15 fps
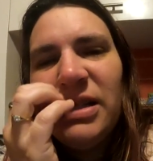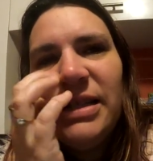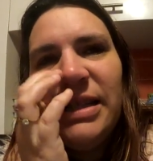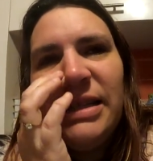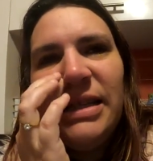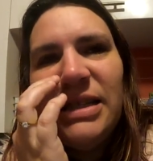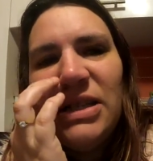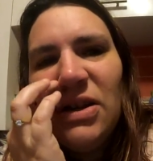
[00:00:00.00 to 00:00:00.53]
I
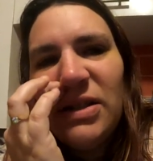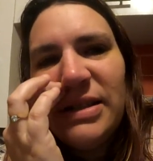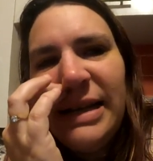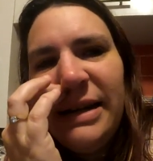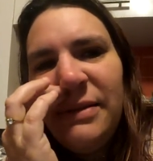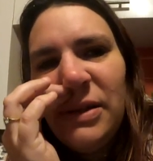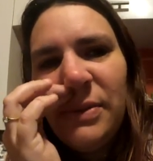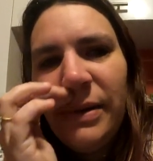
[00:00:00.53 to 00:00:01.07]
said this
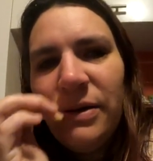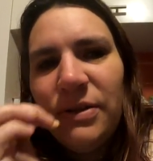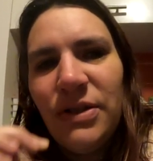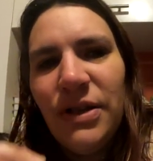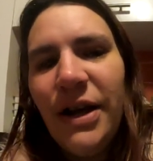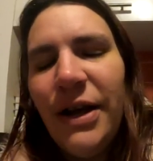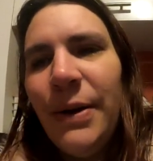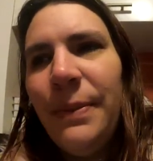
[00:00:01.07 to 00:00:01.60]
lockdown as well is
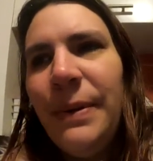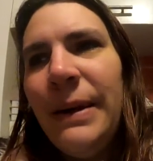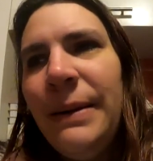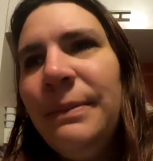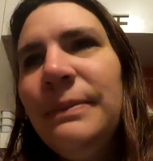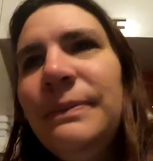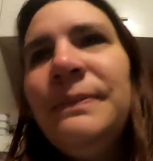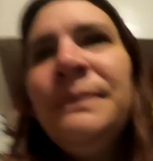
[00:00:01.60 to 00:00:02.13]
not
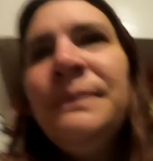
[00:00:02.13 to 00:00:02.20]
helping.